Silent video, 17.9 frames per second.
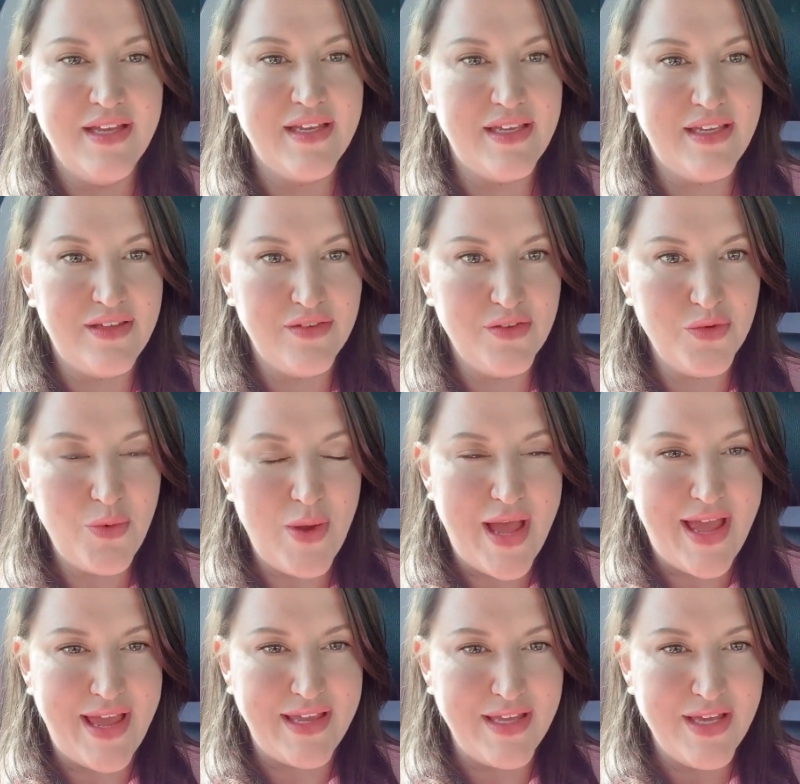Either
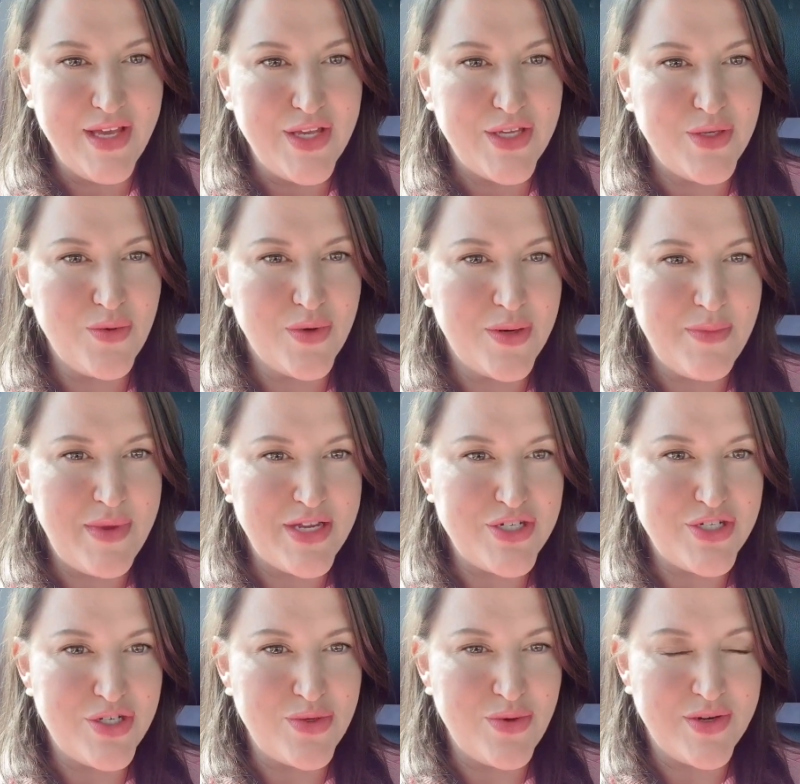way, you want to make
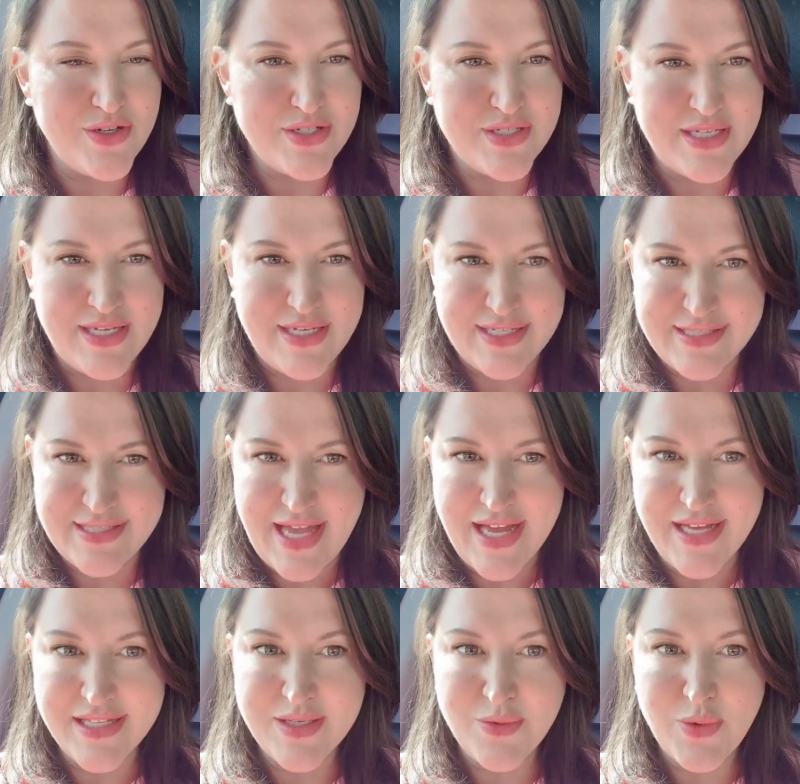sure you understand
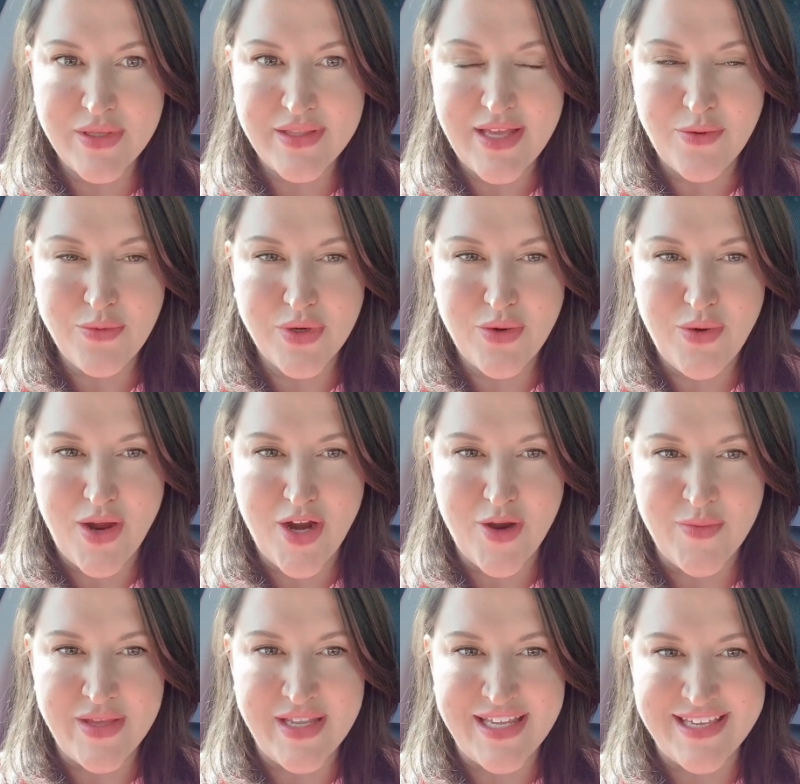exactly what that
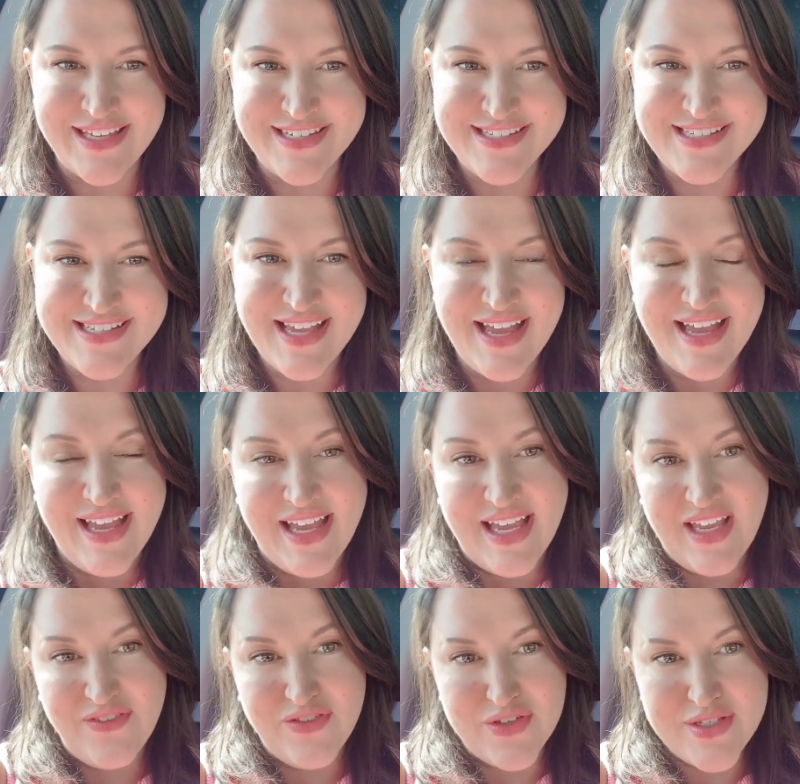requirement is,
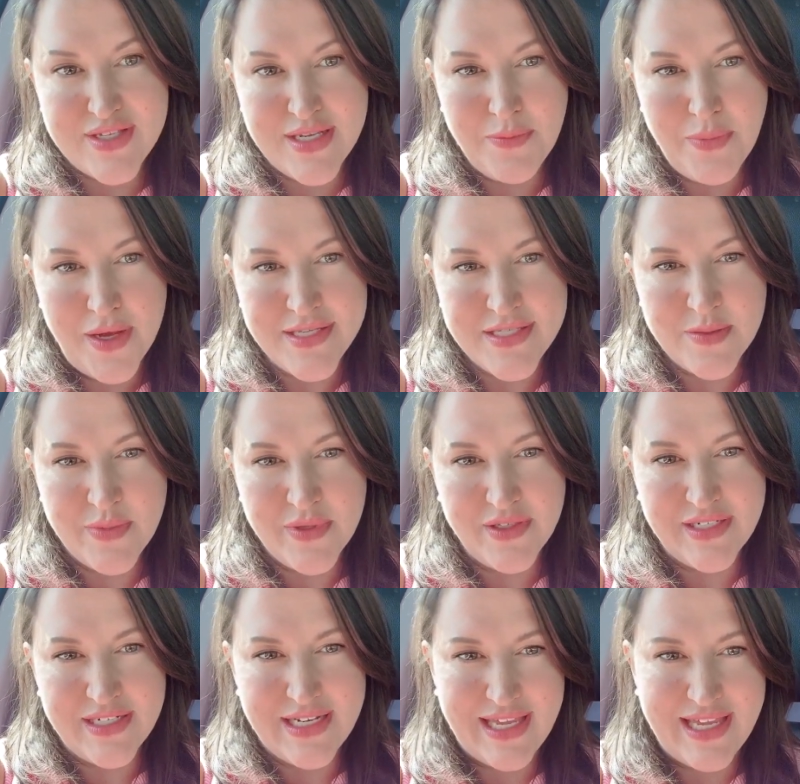if there's any
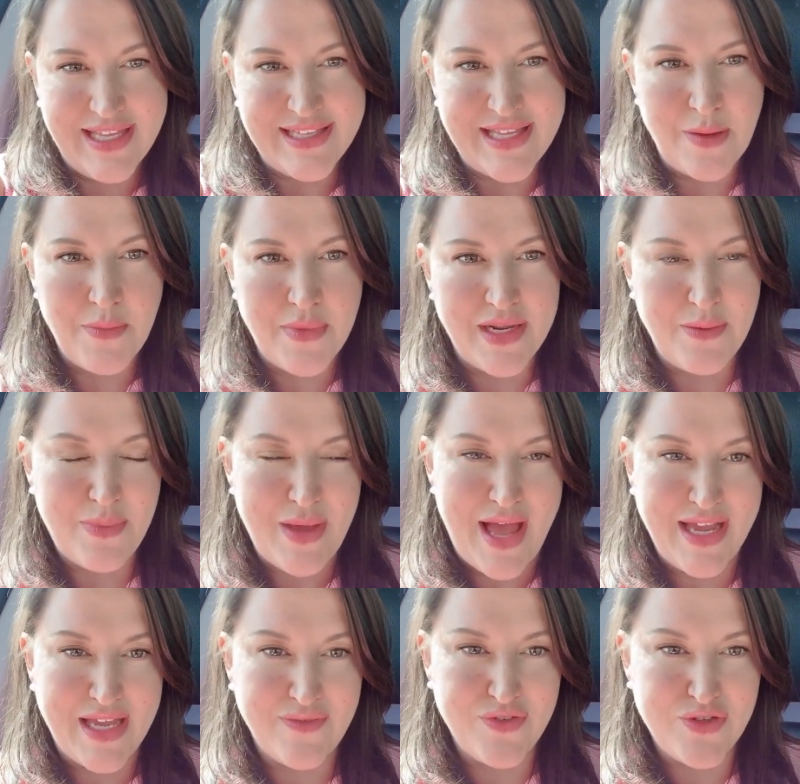possibility to get that money
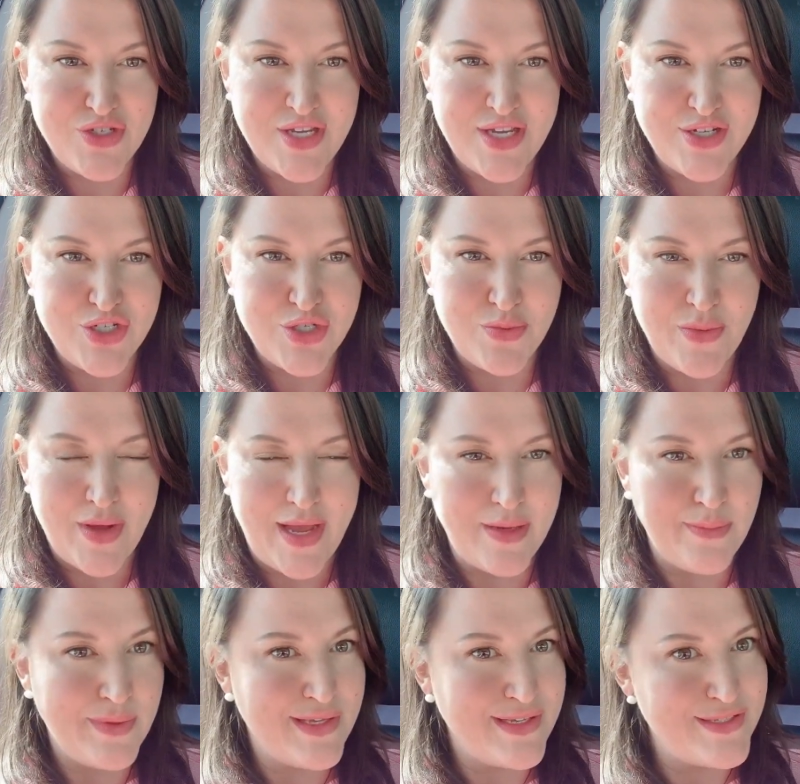back if you change your
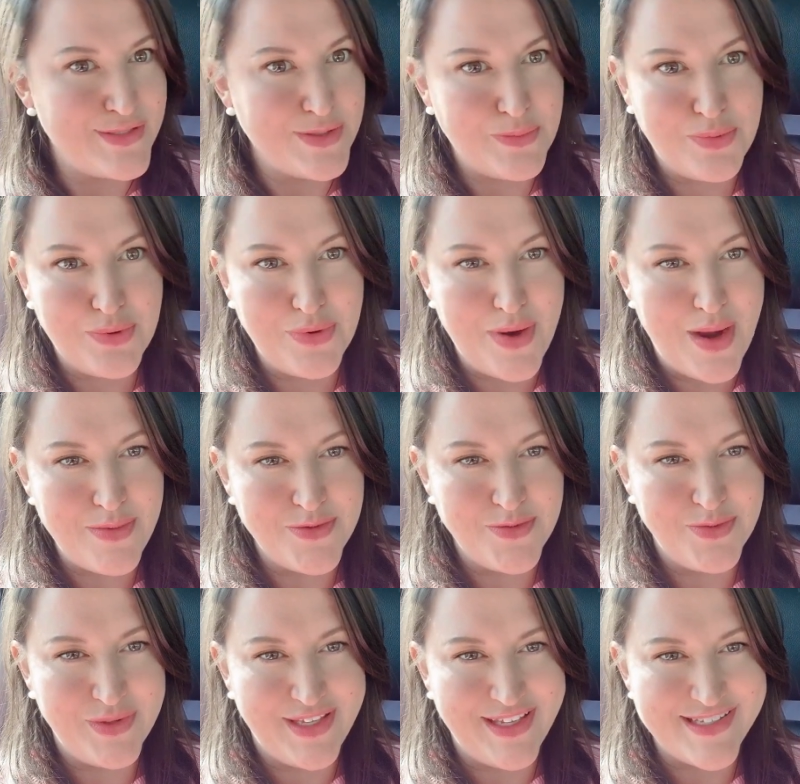mind, because there
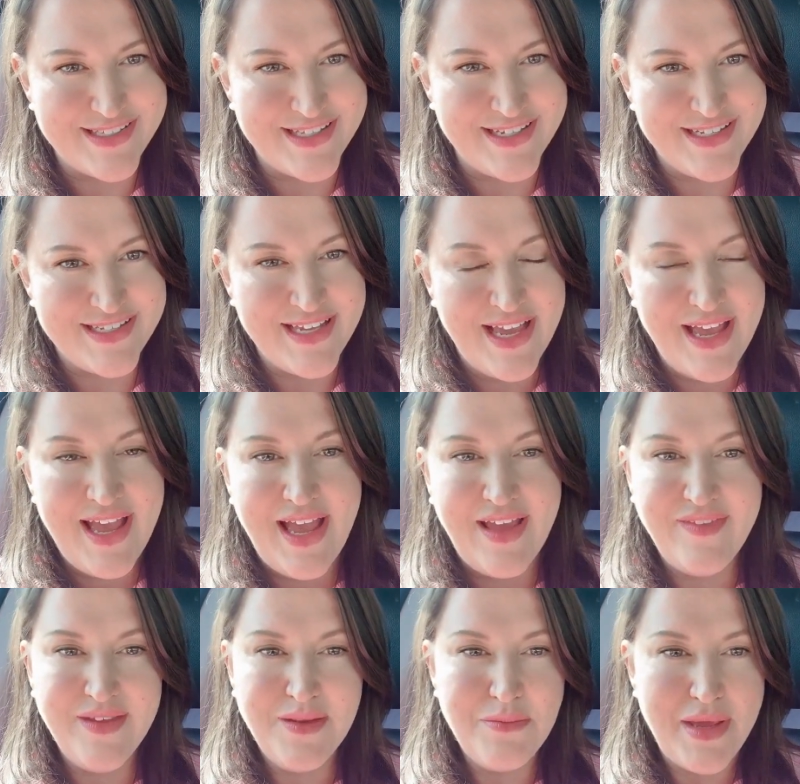probably isn't,
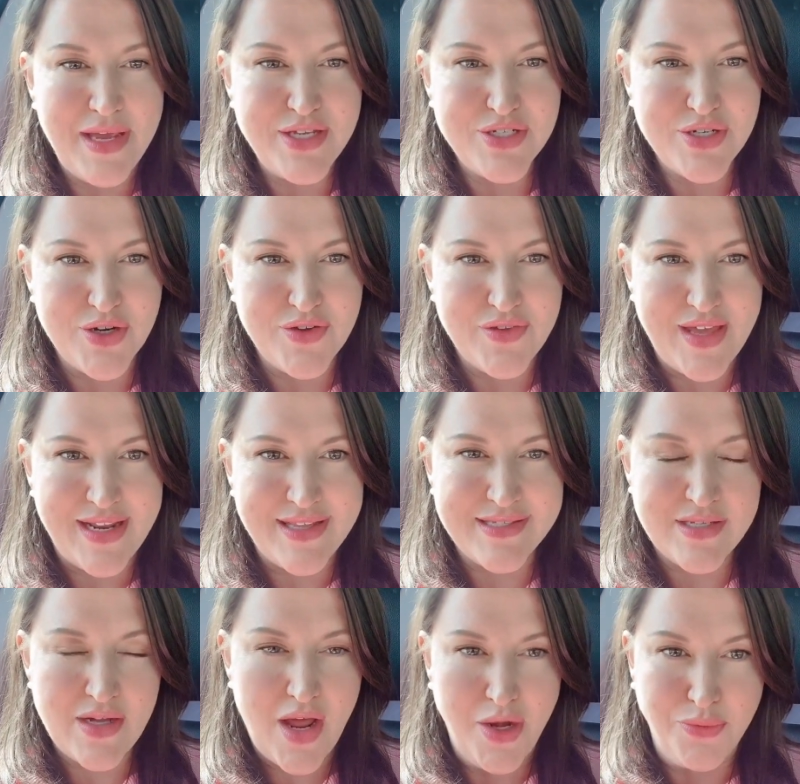and then make sure that
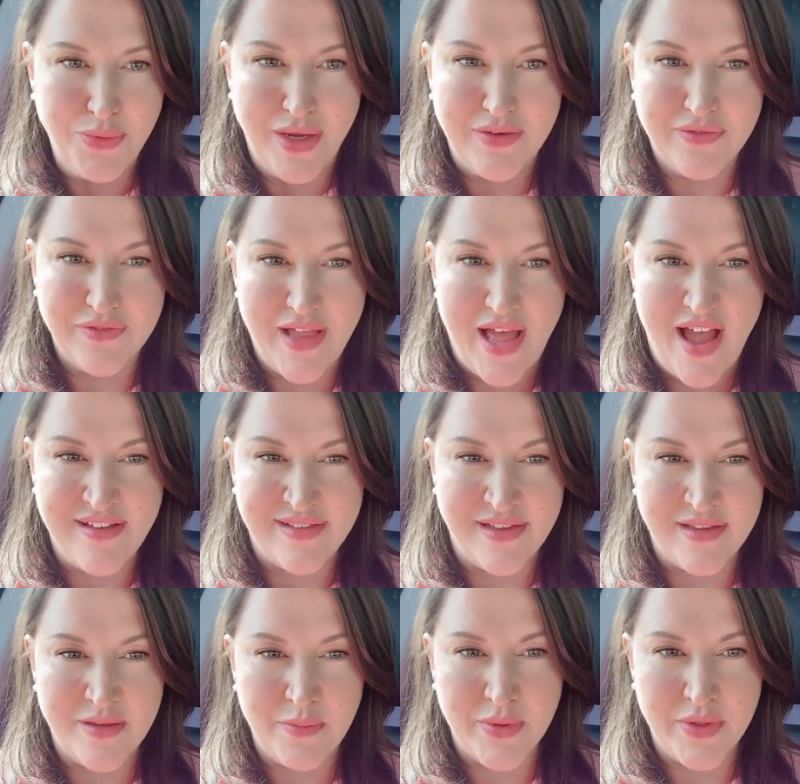it's not a red flag
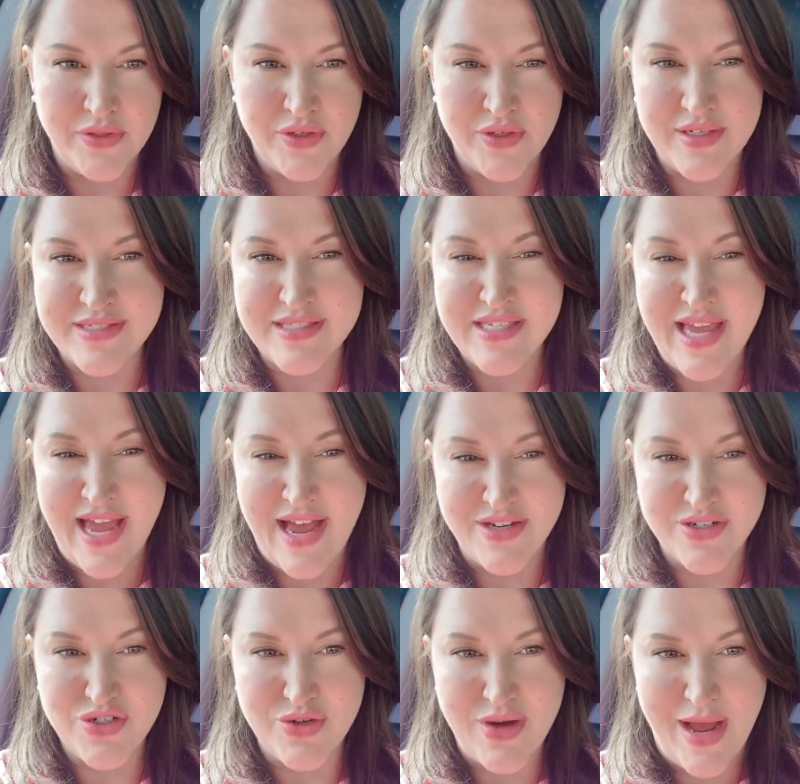that the builder is
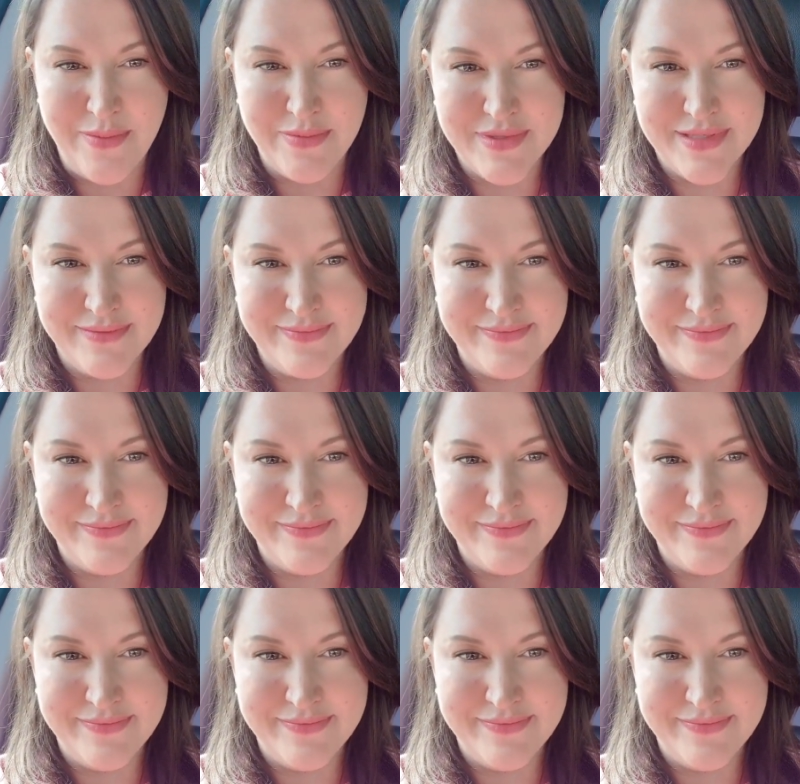cash strapped.